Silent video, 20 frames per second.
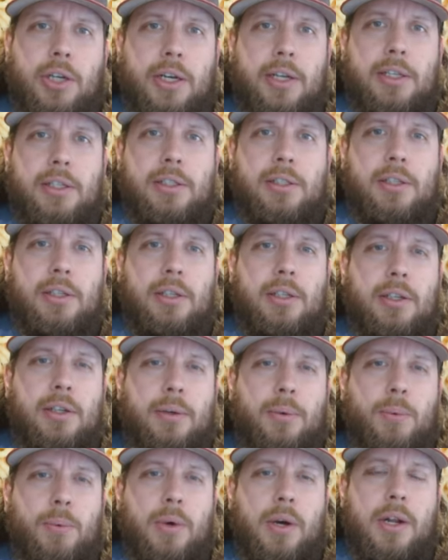that I check and
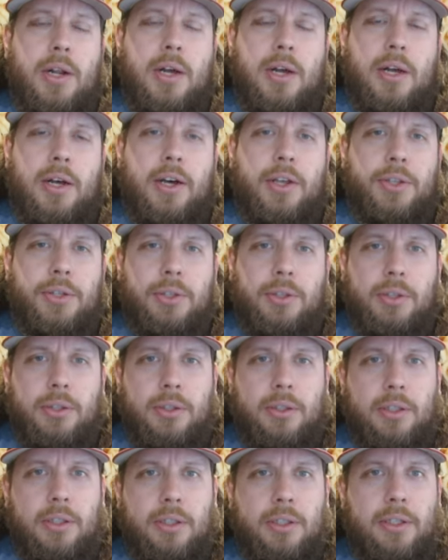see what
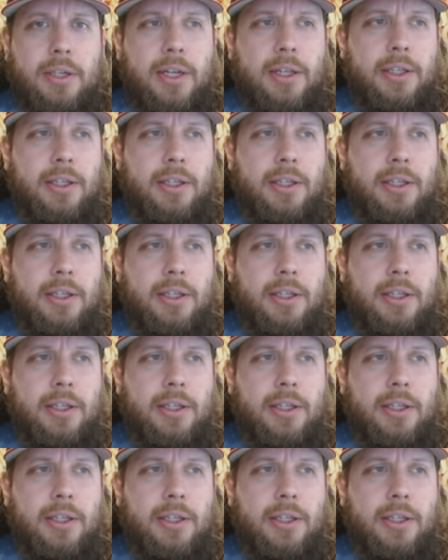other